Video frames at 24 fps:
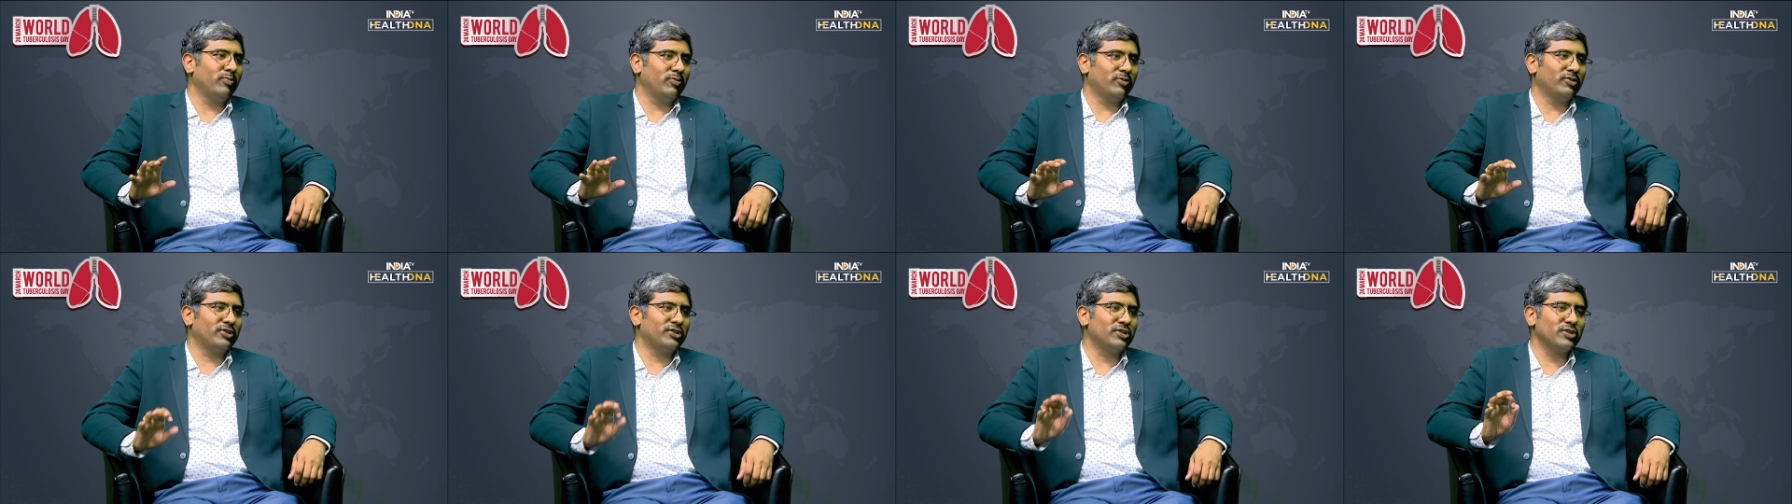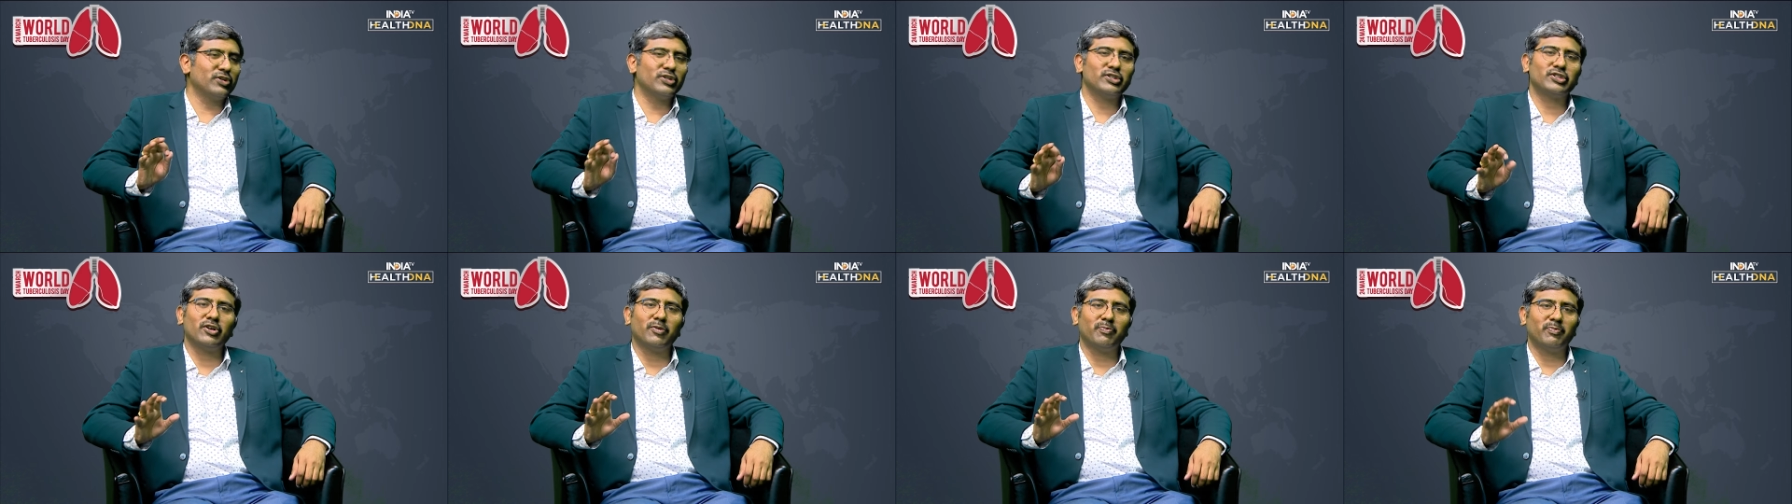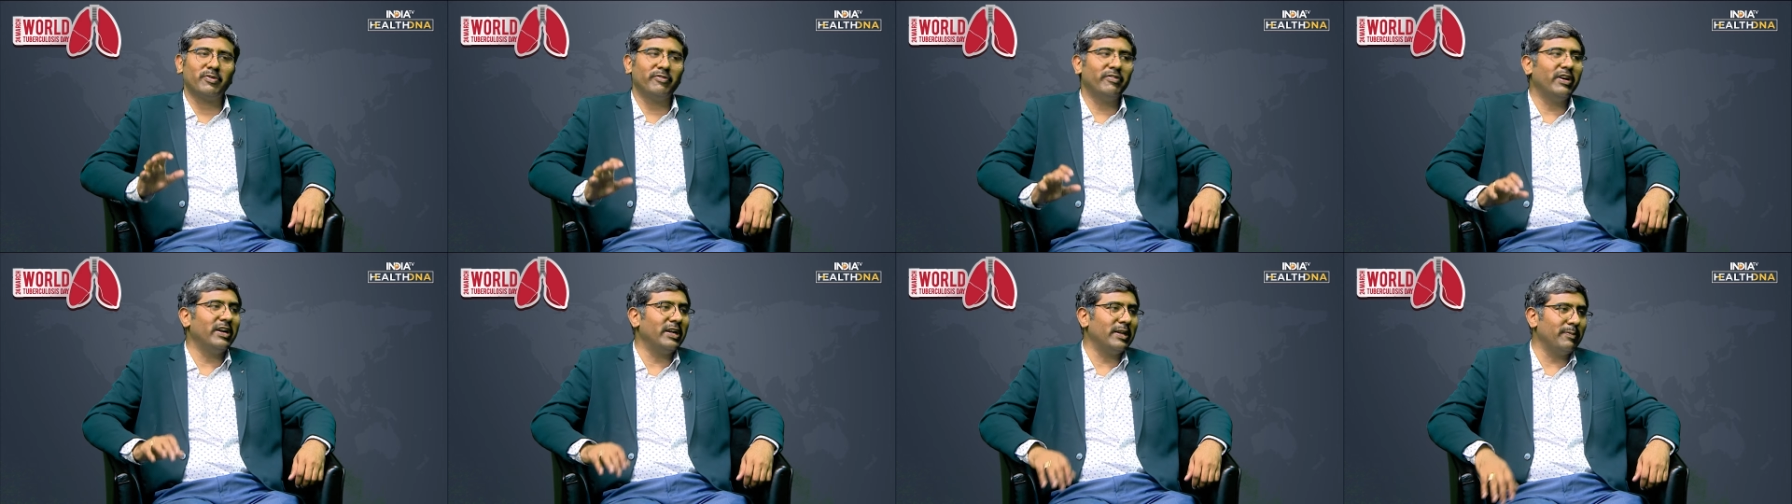sure, sure
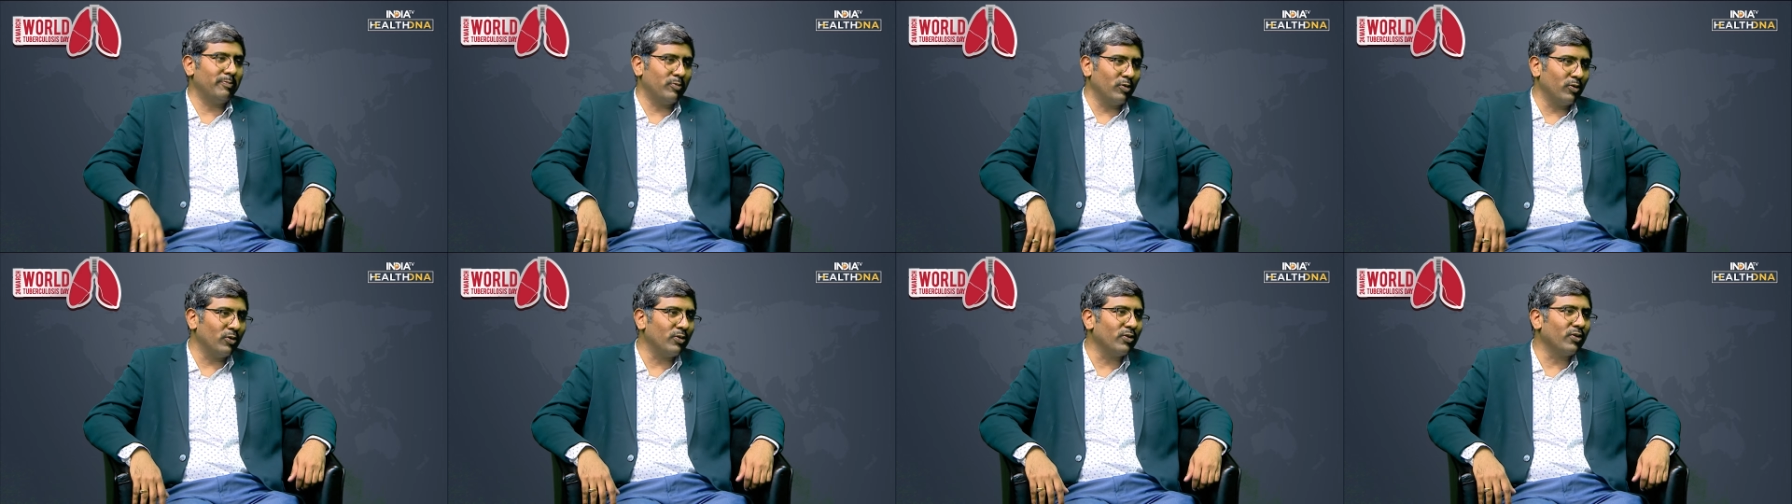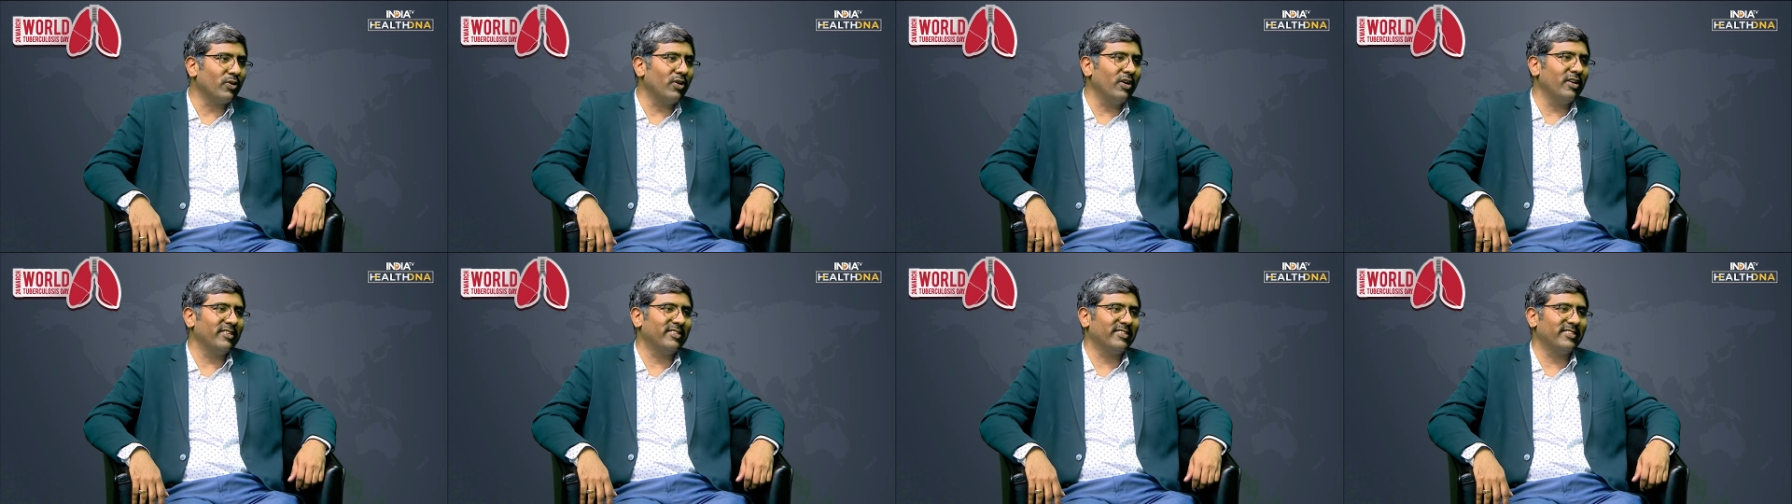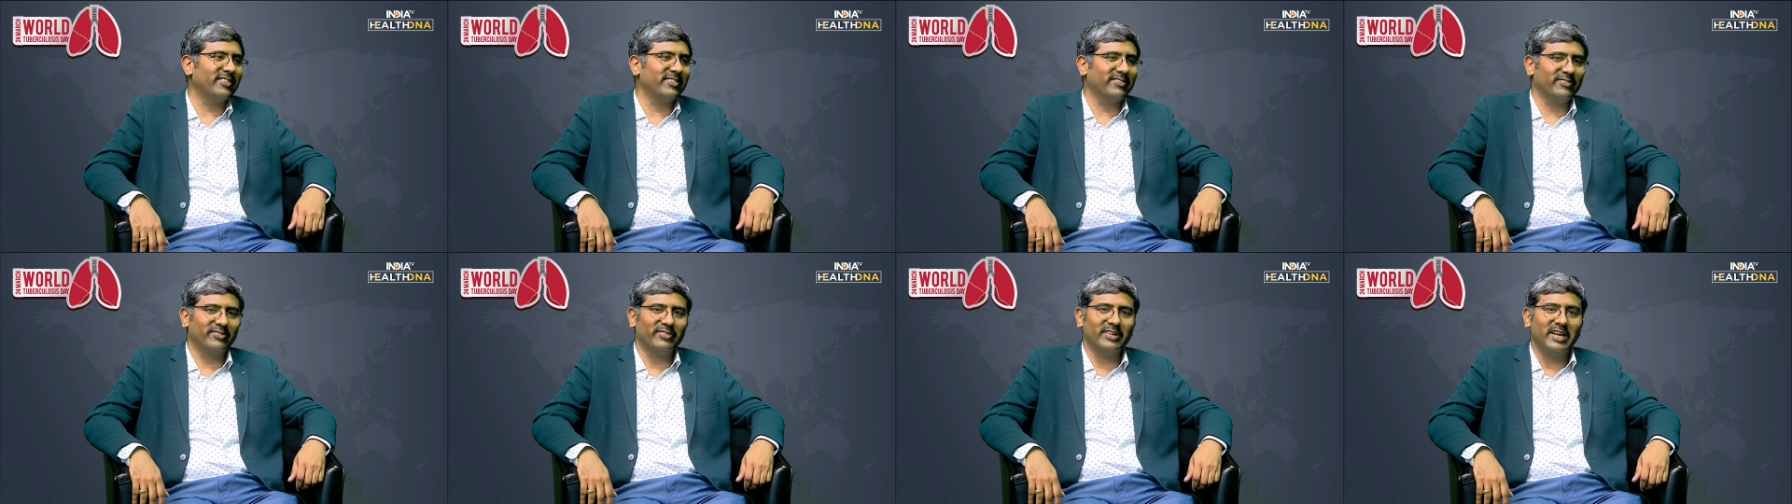preventive protocols.